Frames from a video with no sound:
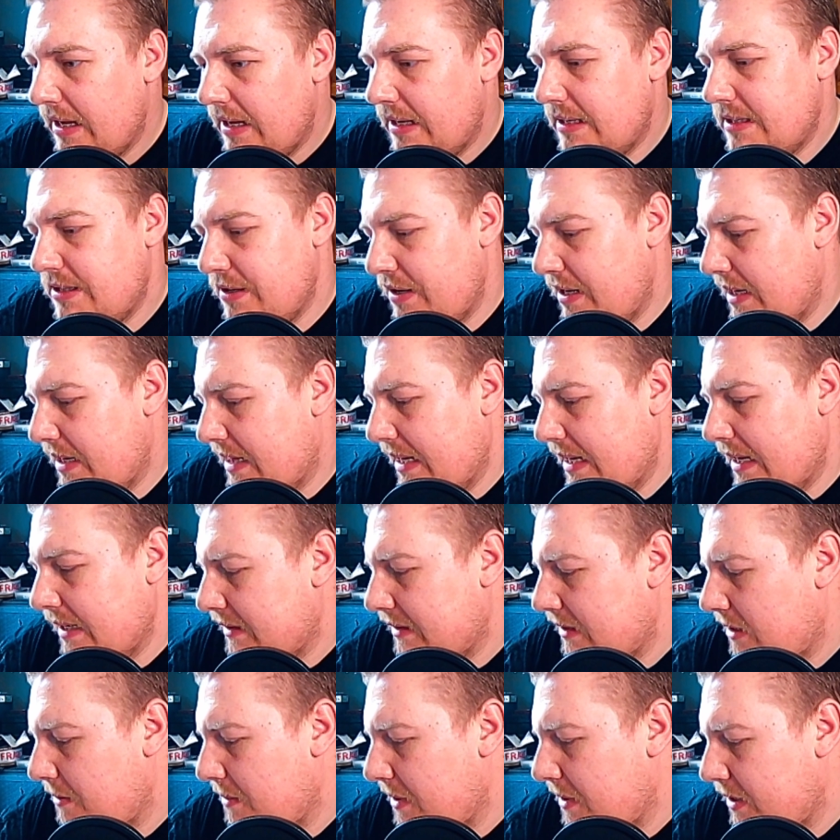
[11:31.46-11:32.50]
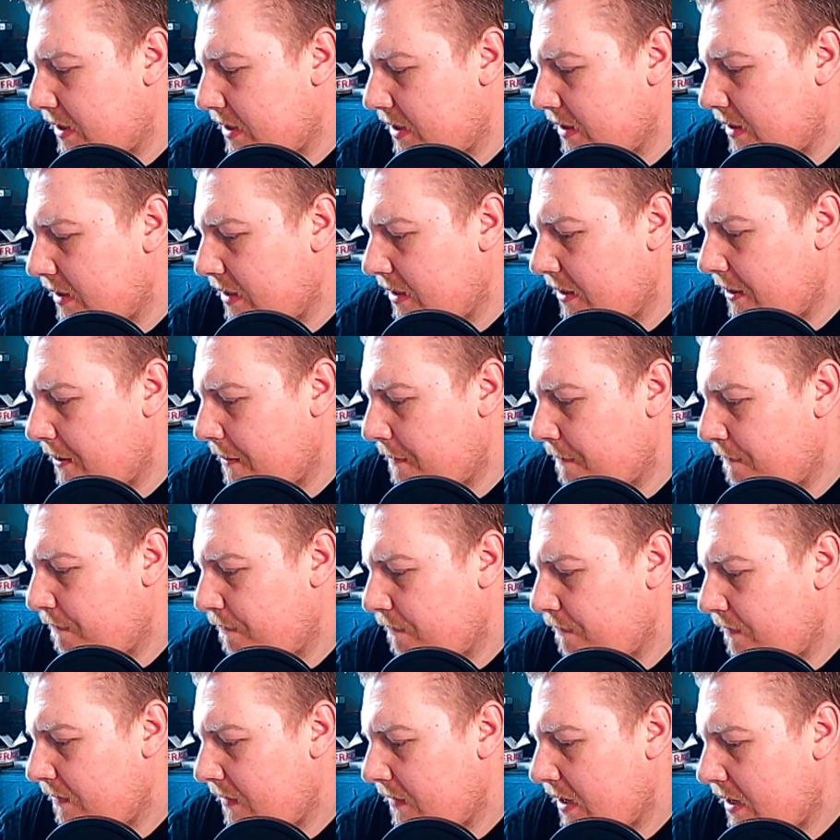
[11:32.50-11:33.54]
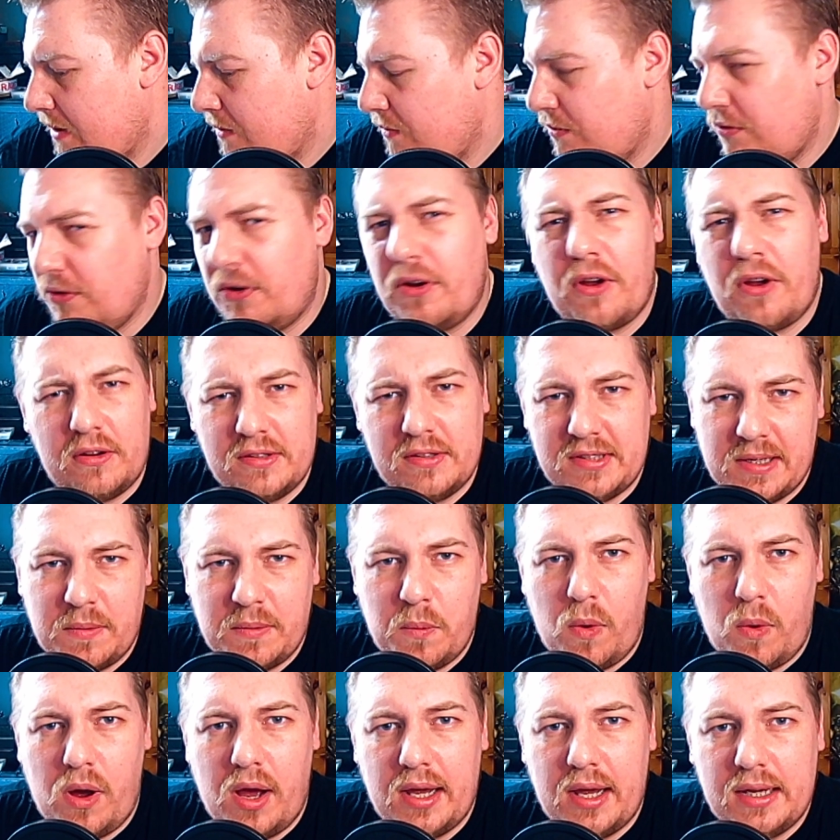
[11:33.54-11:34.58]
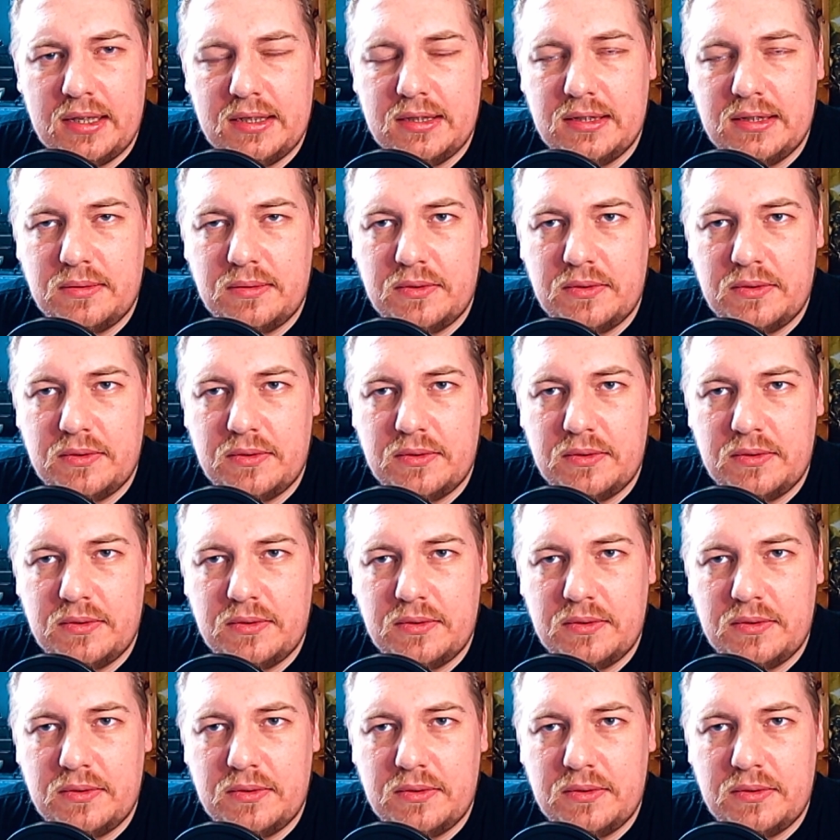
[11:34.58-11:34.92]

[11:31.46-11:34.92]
there anything else to mention? We've done content wise,